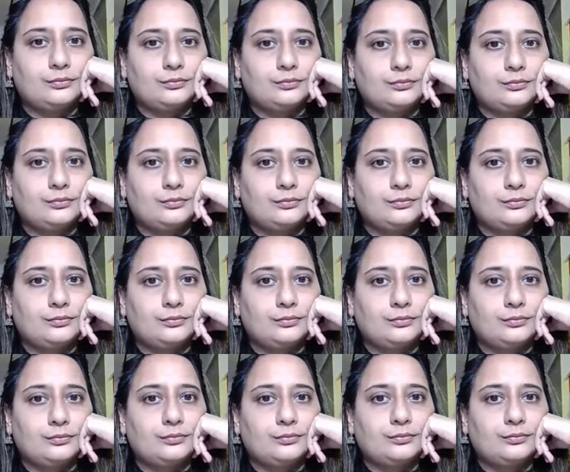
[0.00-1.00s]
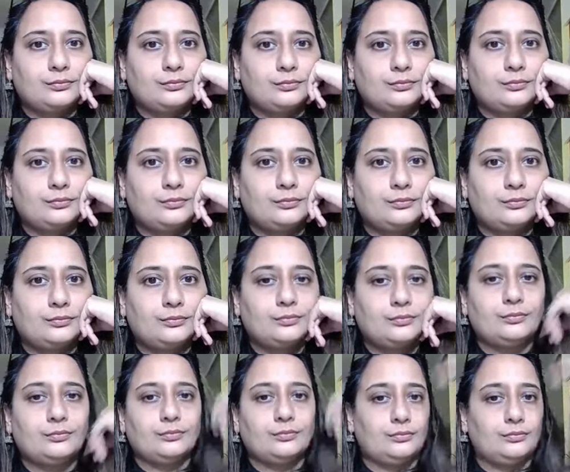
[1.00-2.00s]

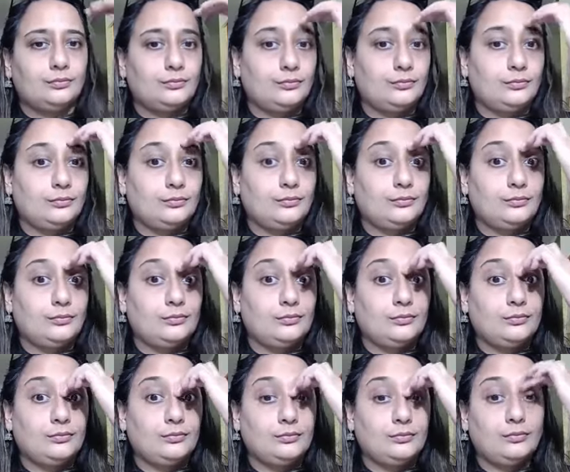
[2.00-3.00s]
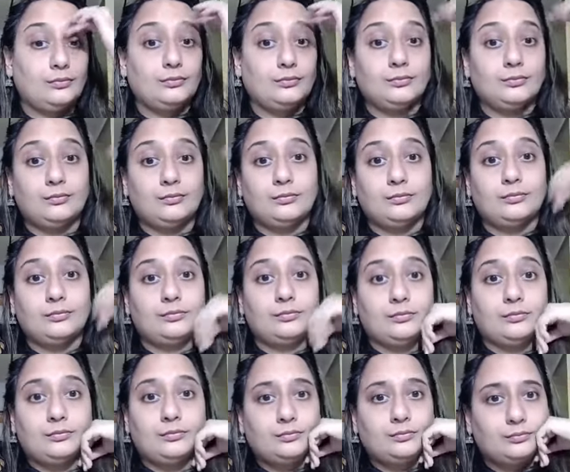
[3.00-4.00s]

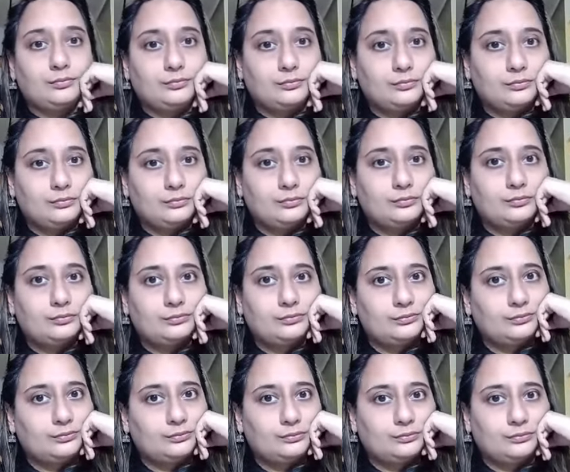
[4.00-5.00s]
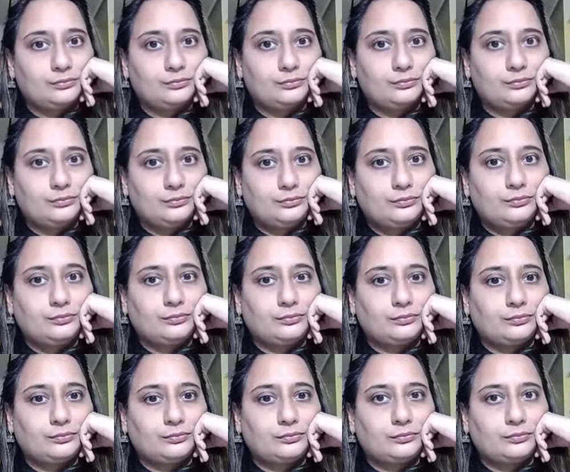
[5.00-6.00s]

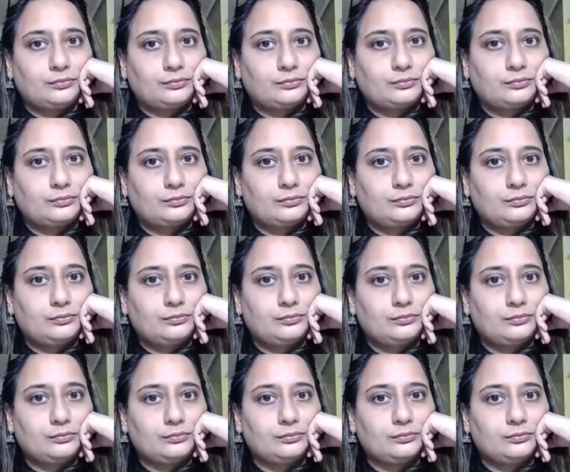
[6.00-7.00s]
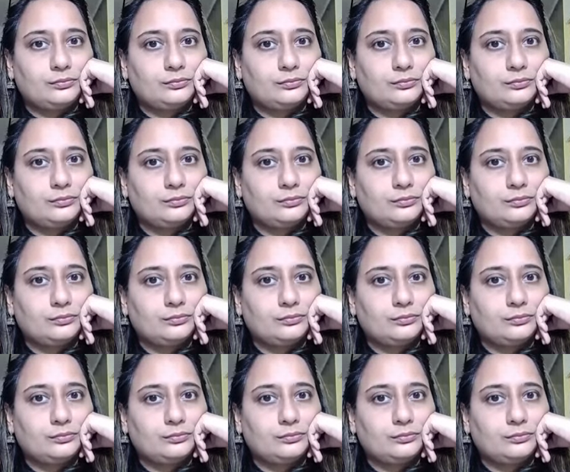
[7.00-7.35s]
No words are spoken by the person on screen.